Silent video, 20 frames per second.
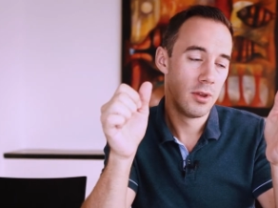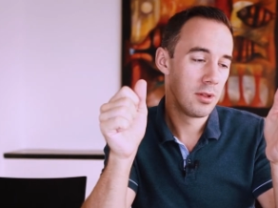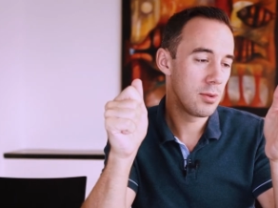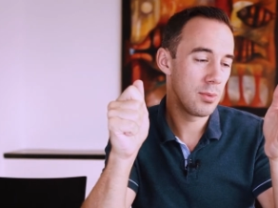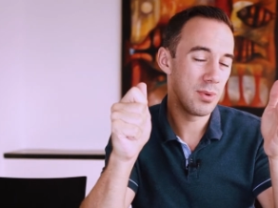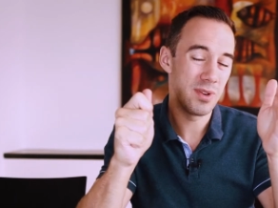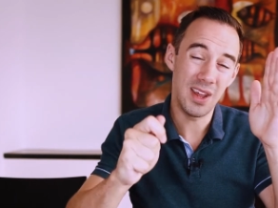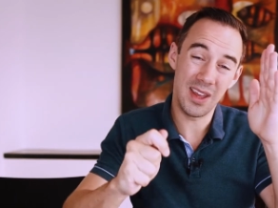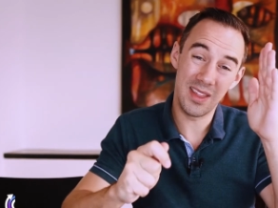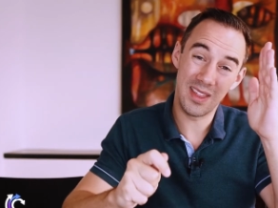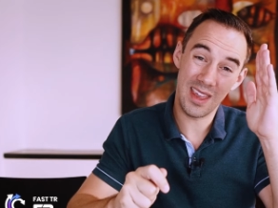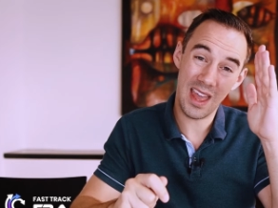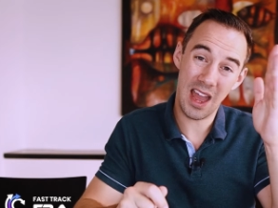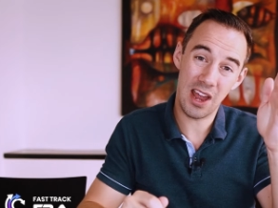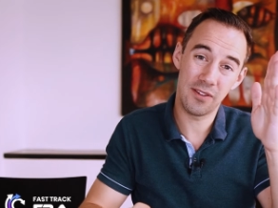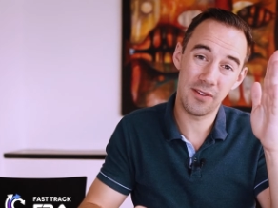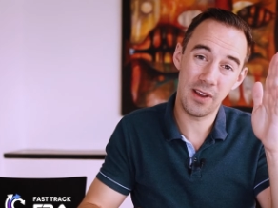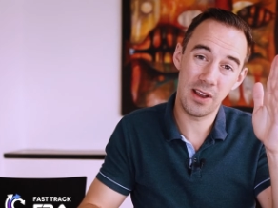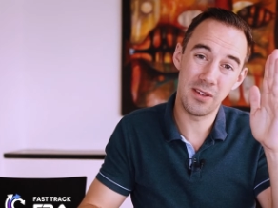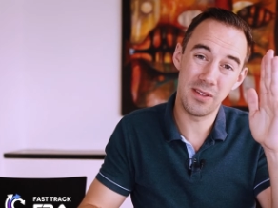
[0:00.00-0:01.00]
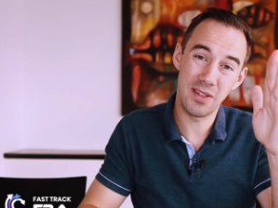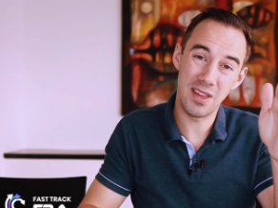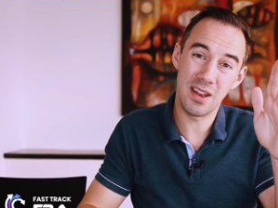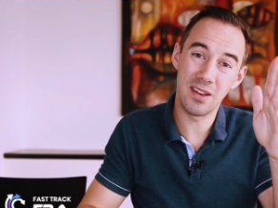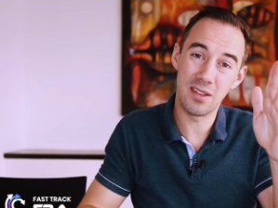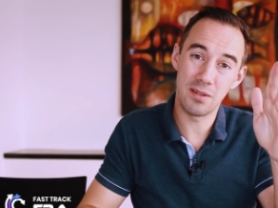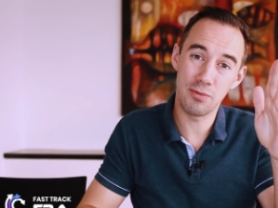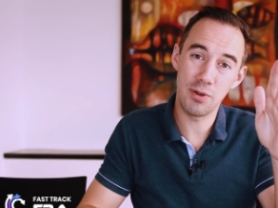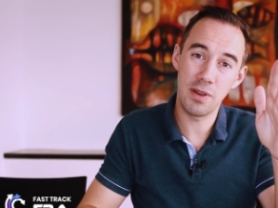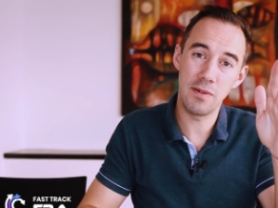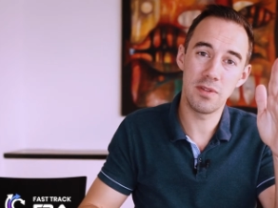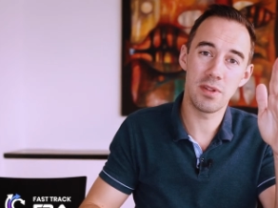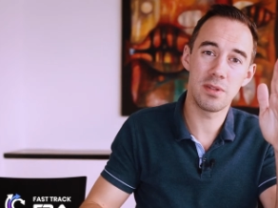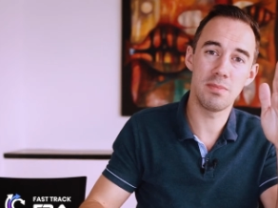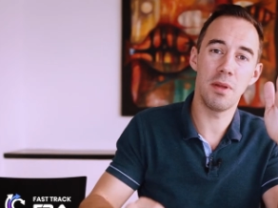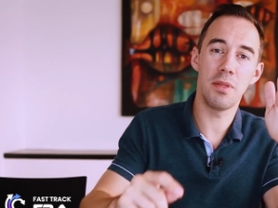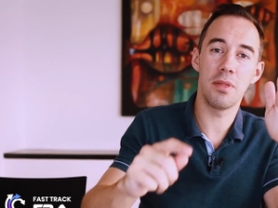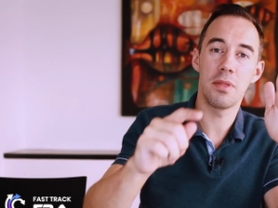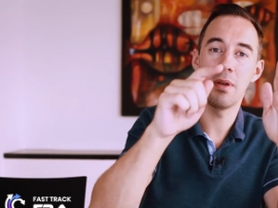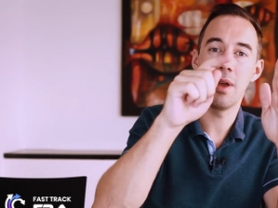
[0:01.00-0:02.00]
So we'd take the cash value at the end of the previous
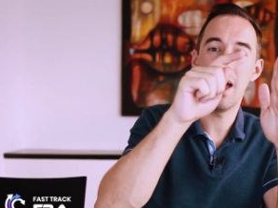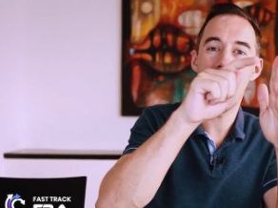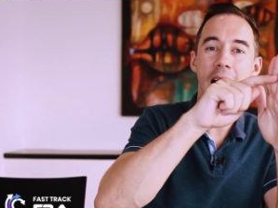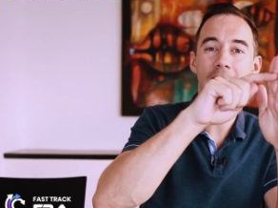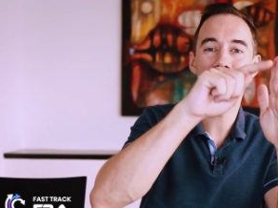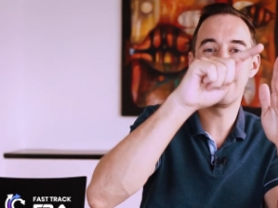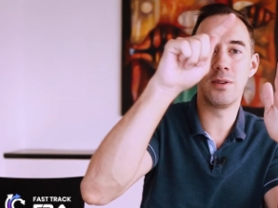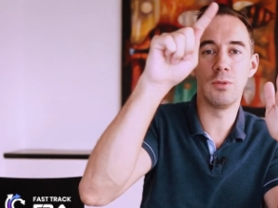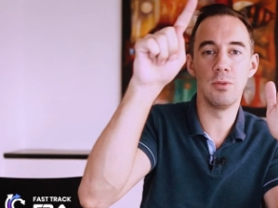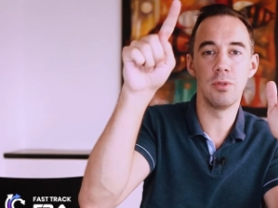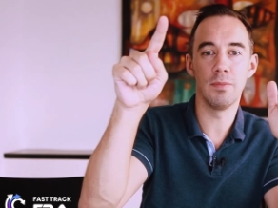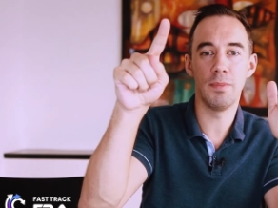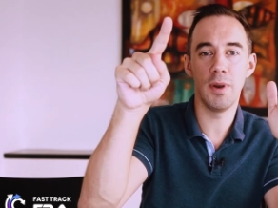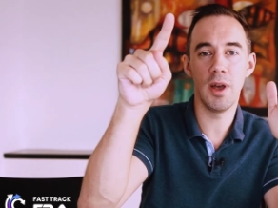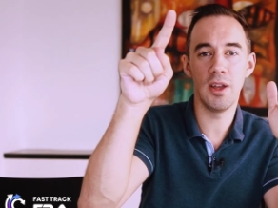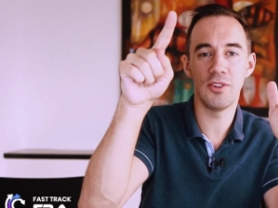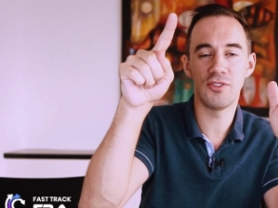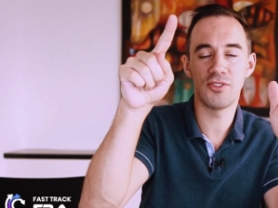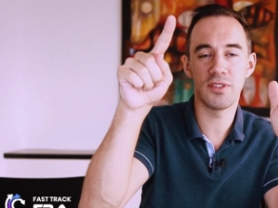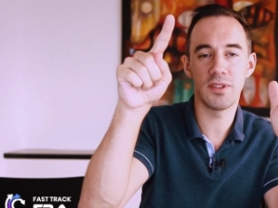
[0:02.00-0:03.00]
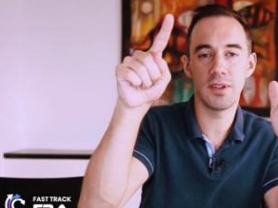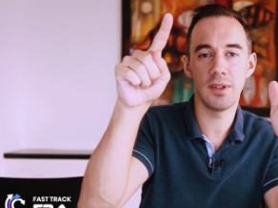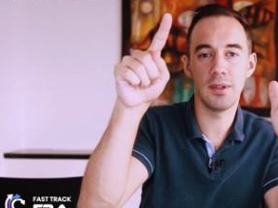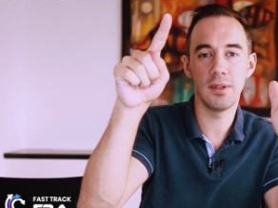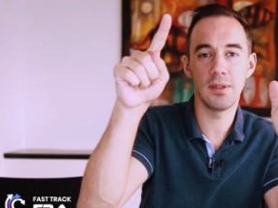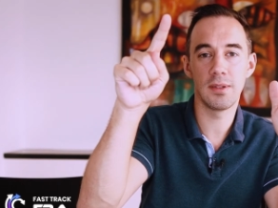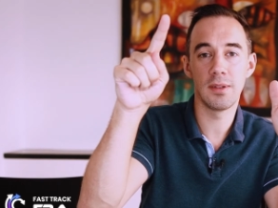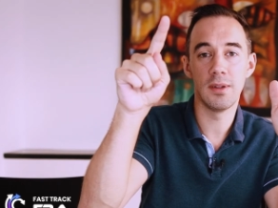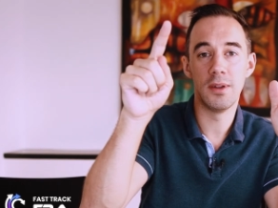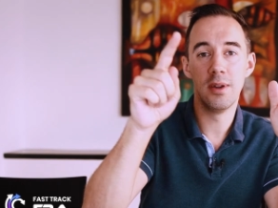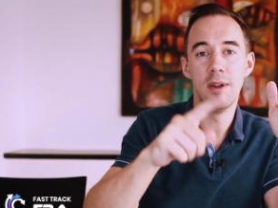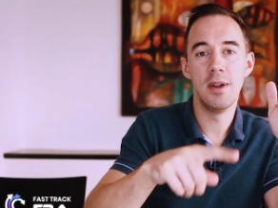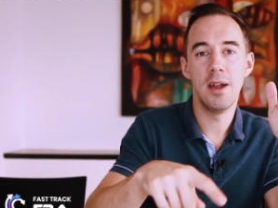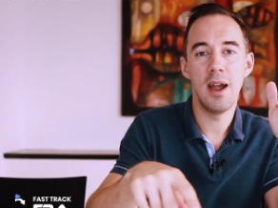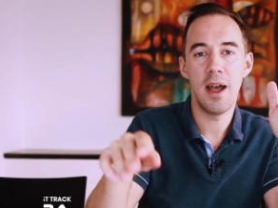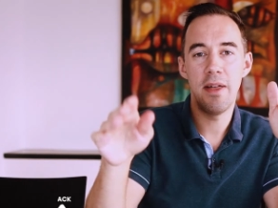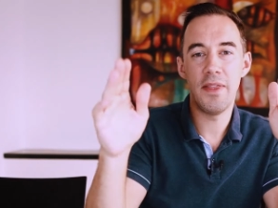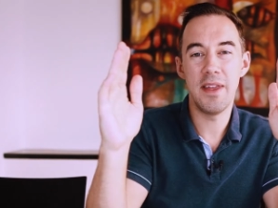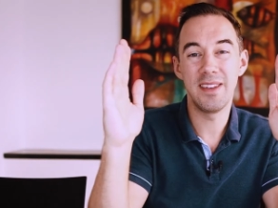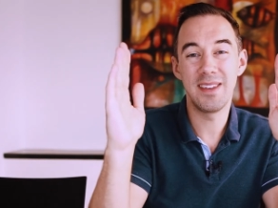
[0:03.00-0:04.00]
month, add in all the purchases,
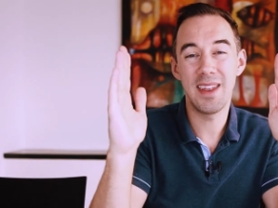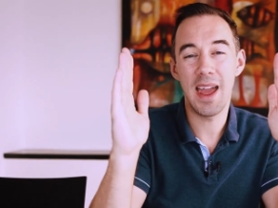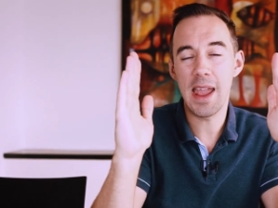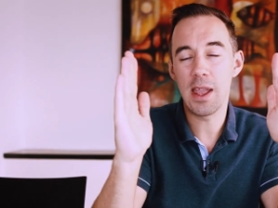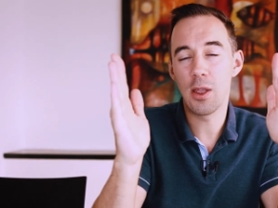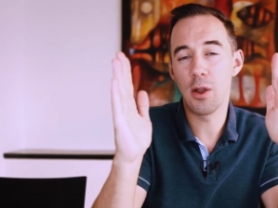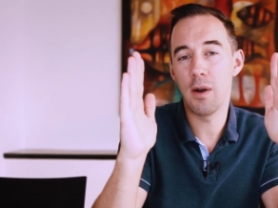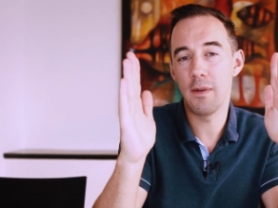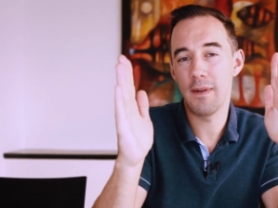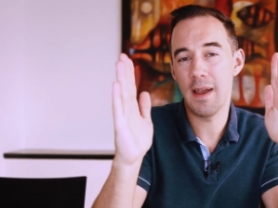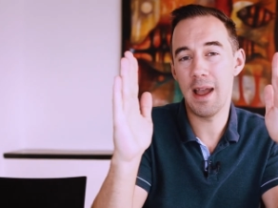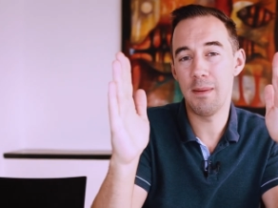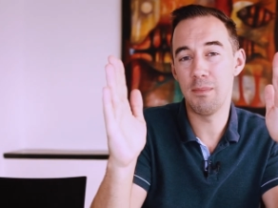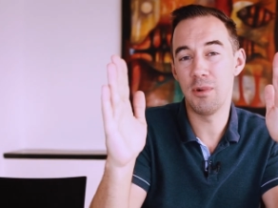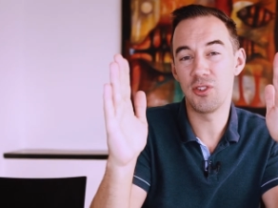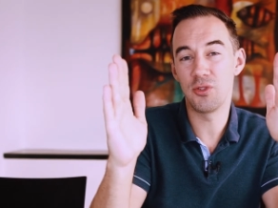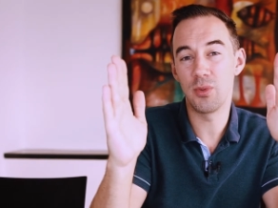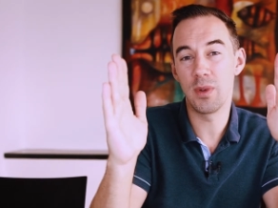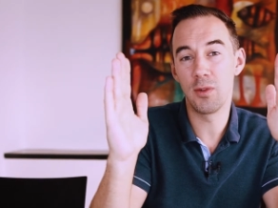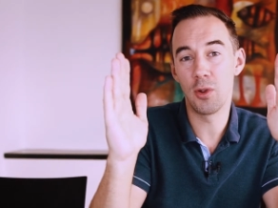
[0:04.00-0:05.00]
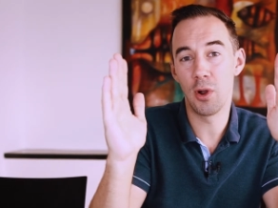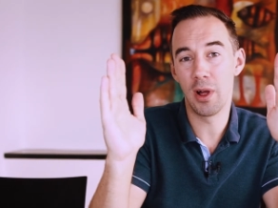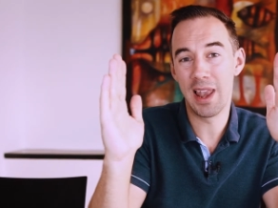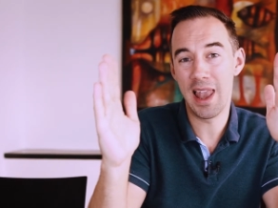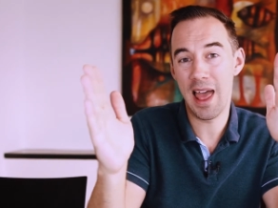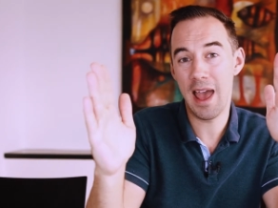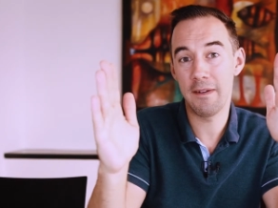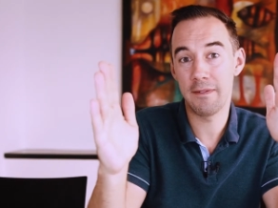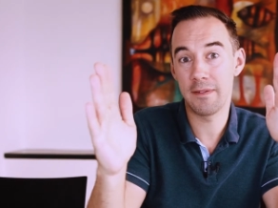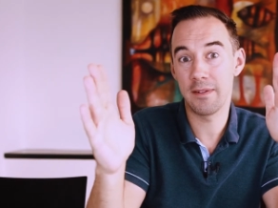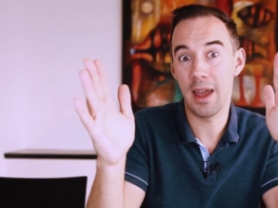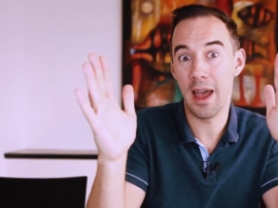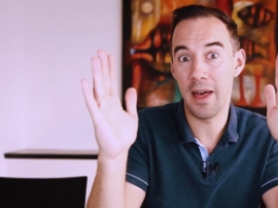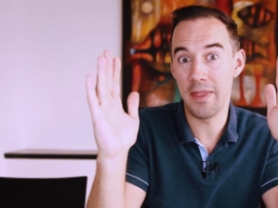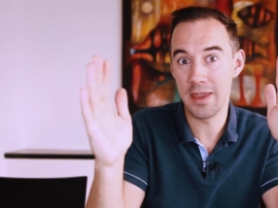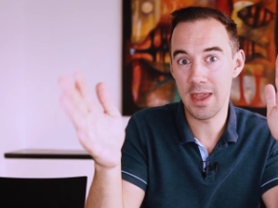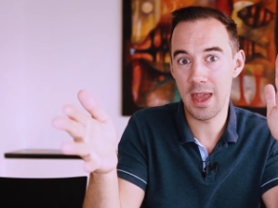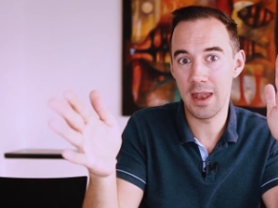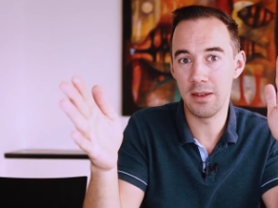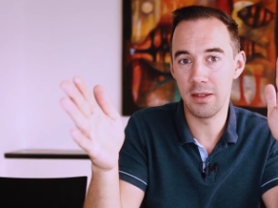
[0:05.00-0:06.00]
and then take off how much we've got left at
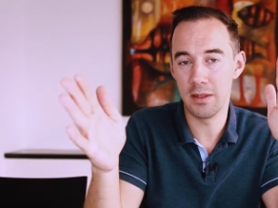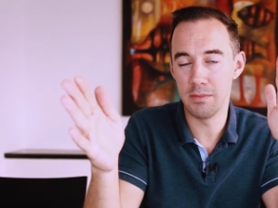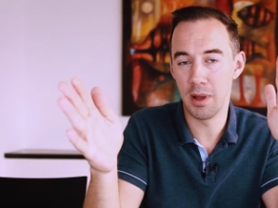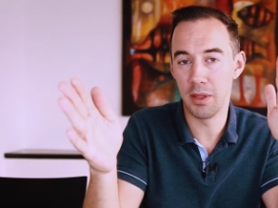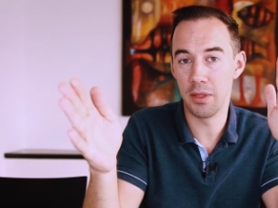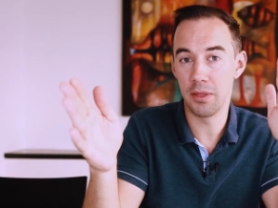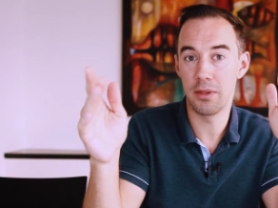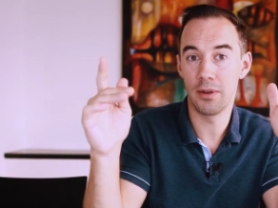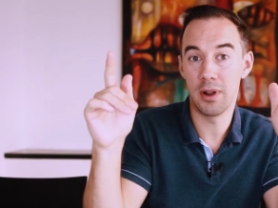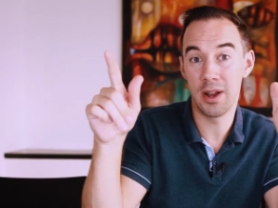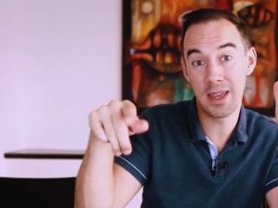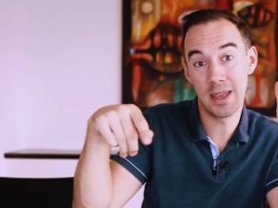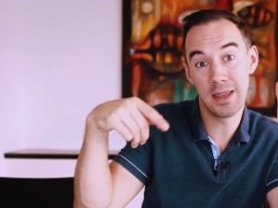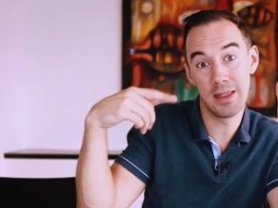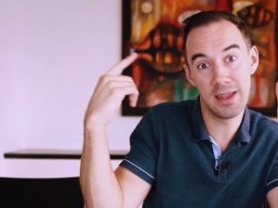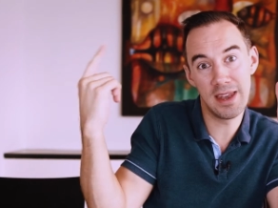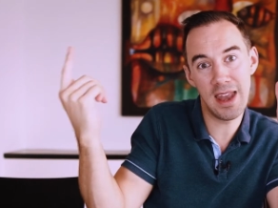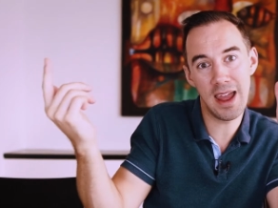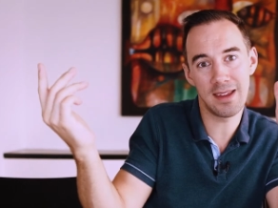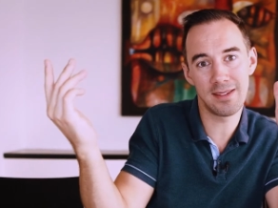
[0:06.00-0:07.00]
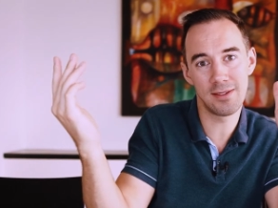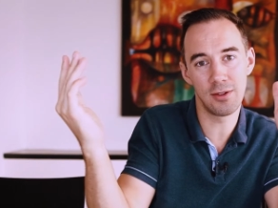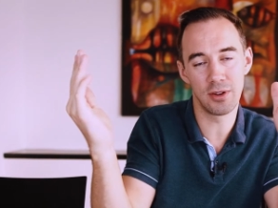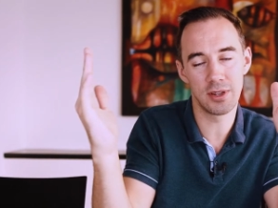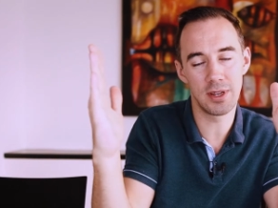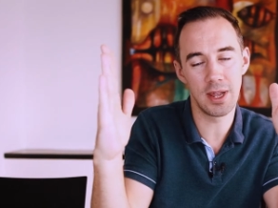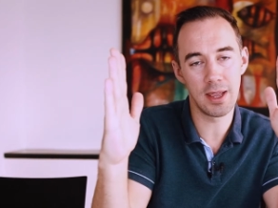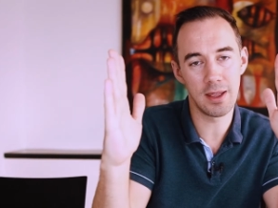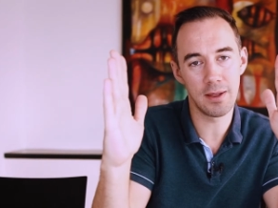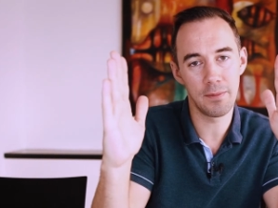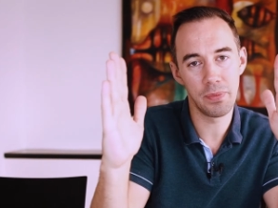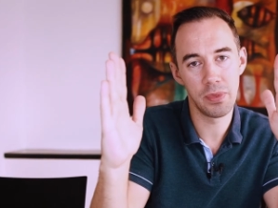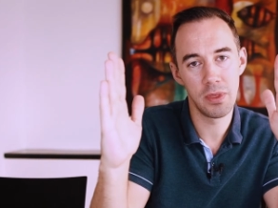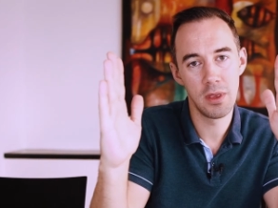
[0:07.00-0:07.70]
the end of the month, that is the next stock take.